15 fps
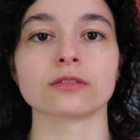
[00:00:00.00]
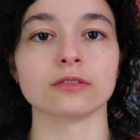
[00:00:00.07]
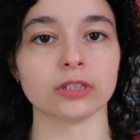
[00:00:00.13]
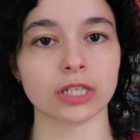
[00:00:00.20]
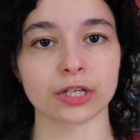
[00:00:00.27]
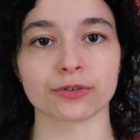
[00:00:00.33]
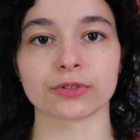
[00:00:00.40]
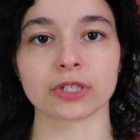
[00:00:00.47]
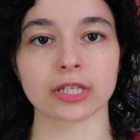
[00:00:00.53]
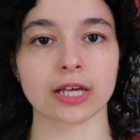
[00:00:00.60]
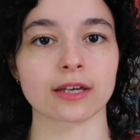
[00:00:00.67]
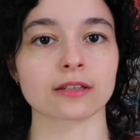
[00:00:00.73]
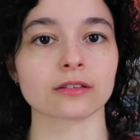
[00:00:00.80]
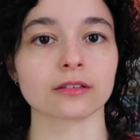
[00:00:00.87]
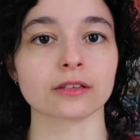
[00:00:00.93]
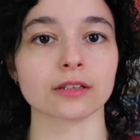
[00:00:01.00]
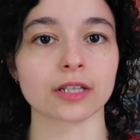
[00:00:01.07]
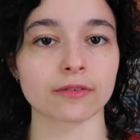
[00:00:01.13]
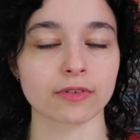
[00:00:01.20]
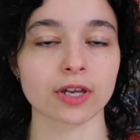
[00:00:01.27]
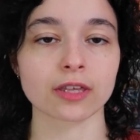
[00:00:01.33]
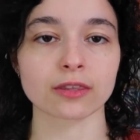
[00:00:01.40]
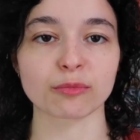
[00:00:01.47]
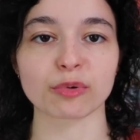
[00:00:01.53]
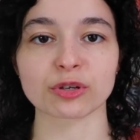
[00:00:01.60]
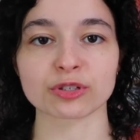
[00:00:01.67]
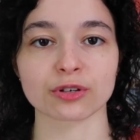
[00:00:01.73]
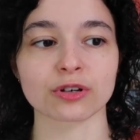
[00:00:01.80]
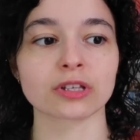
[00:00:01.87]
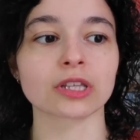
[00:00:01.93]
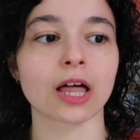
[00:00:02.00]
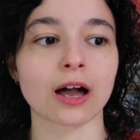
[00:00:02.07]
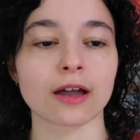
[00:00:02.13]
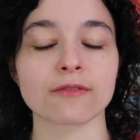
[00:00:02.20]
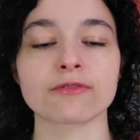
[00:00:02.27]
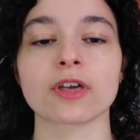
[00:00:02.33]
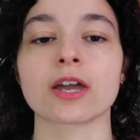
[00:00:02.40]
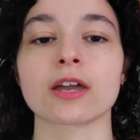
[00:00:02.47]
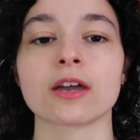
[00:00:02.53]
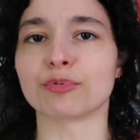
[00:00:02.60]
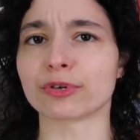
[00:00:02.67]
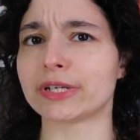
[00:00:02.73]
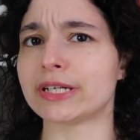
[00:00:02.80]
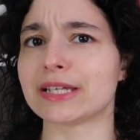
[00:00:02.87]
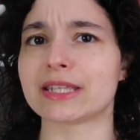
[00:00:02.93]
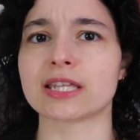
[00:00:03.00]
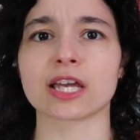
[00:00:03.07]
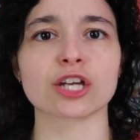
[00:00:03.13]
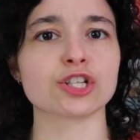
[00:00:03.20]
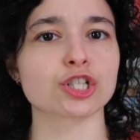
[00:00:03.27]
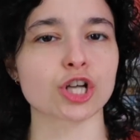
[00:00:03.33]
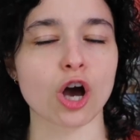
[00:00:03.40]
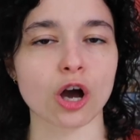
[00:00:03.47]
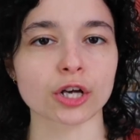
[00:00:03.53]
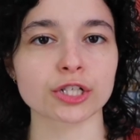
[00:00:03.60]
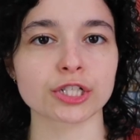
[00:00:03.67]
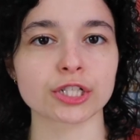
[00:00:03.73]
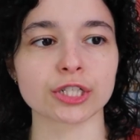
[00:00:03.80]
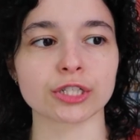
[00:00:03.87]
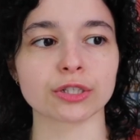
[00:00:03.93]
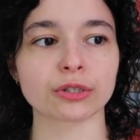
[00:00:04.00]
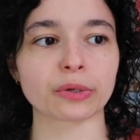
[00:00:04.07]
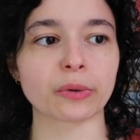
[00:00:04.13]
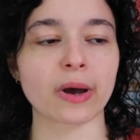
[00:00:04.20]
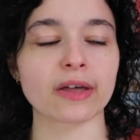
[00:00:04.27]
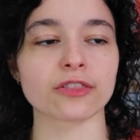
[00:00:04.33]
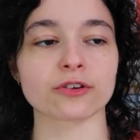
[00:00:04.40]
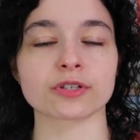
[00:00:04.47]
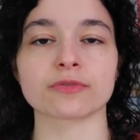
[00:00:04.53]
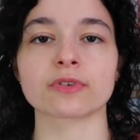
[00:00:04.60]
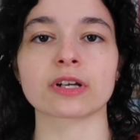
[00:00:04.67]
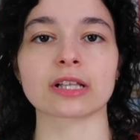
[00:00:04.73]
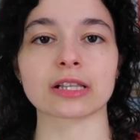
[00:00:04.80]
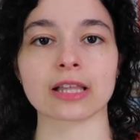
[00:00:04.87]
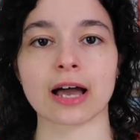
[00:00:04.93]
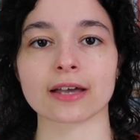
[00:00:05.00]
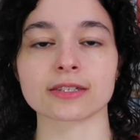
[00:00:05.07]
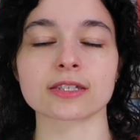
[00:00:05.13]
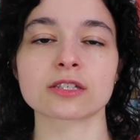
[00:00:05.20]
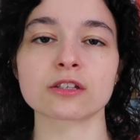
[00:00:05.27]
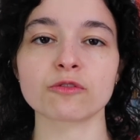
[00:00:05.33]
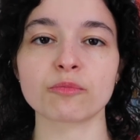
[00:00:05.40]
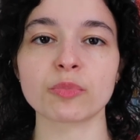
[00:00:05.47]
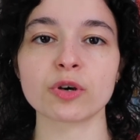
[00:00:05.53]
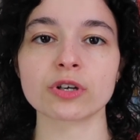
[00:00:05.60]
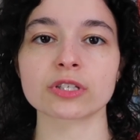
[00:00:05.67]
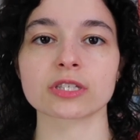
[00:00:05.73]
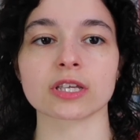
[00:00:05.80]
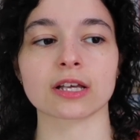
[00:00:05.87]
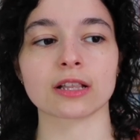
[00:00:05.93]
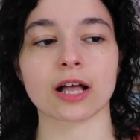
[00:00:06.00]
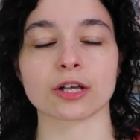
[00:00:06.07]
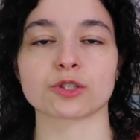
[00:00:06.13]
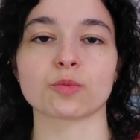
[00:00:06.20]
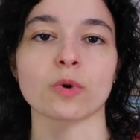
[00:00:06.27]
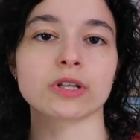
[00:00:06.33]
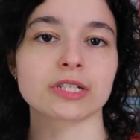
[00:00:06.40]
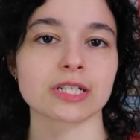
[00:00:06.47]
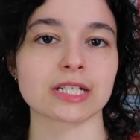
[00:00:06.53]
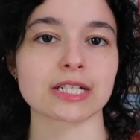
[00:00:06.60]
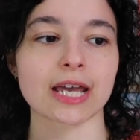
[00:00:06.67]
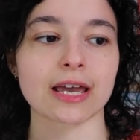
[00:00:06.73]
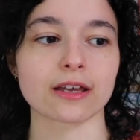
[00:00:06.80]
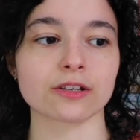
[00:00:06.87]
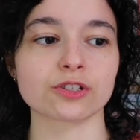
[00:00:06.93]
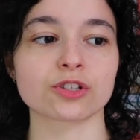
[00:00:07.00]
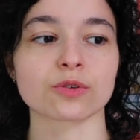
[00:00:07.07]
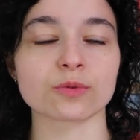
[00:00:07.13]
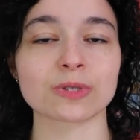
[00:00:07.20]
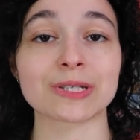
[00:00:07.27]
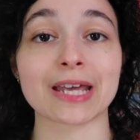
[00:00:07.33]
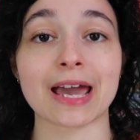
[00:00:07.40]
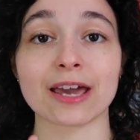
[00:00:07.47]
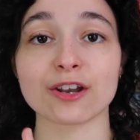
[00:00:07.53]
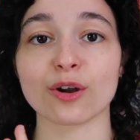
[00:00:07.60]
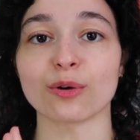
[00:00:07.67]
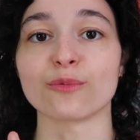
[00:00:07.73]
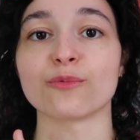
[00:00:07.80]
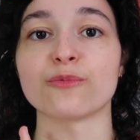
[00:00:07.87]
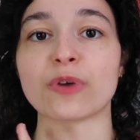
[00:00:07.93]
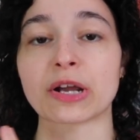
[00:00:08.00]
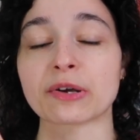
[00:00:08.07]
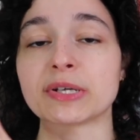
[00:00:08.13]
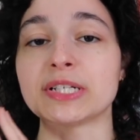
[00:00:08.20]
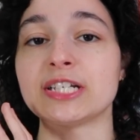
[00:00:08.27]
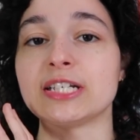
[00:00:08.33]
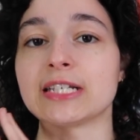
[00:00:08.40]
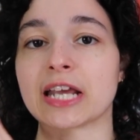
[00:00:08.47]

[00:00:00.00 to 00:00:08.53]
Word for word: literally like living the books are alive they breathe they can talk to you and there are different classes of books like class 1 to 10 so 10 are very